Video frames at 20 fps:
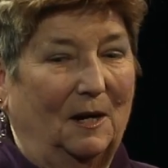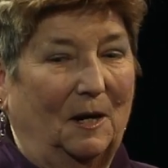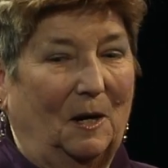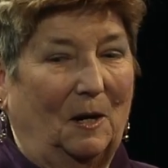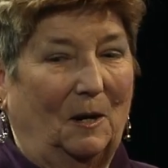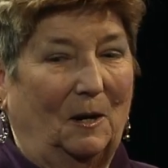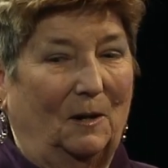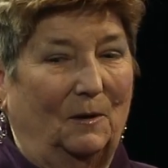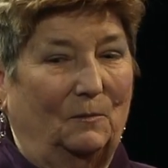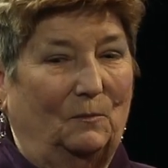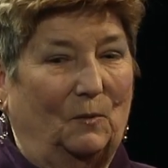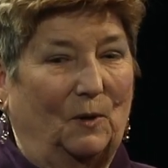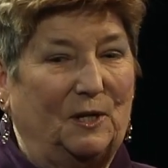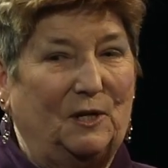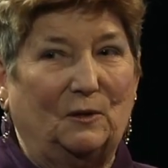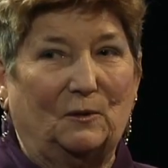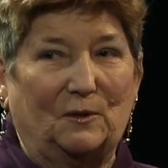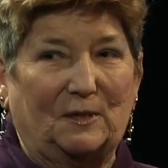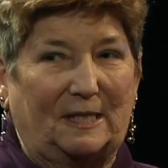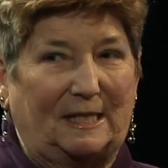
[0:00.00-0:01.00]
What
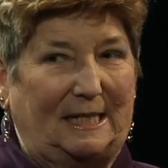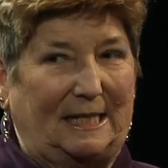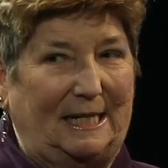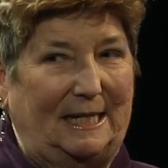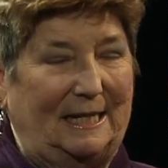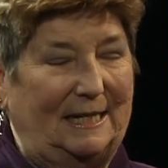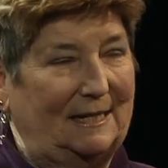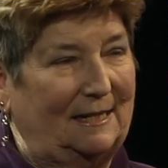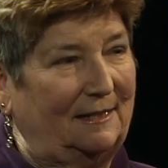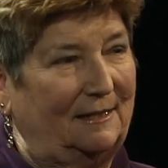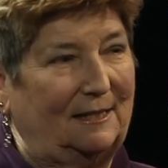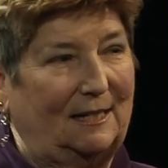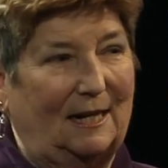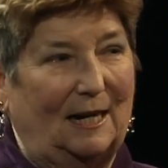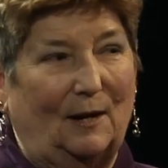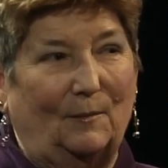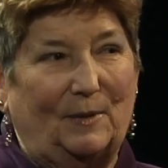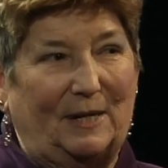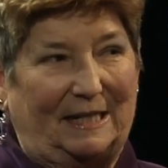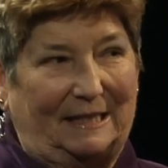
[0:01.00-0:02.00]
you'll see is that
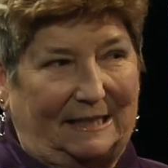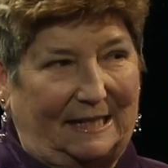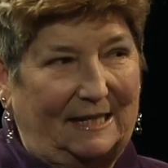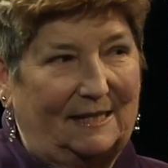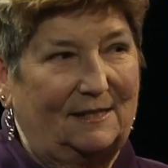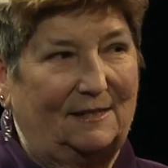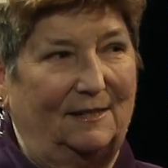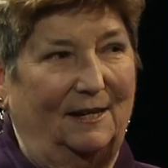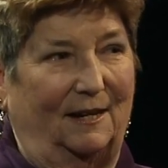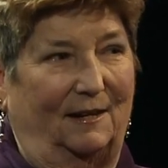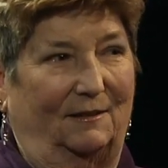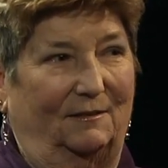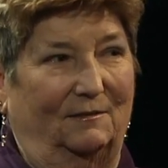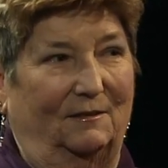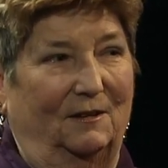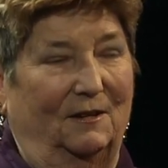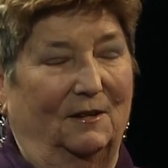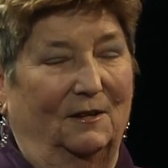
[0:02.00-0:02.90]
I'll be listening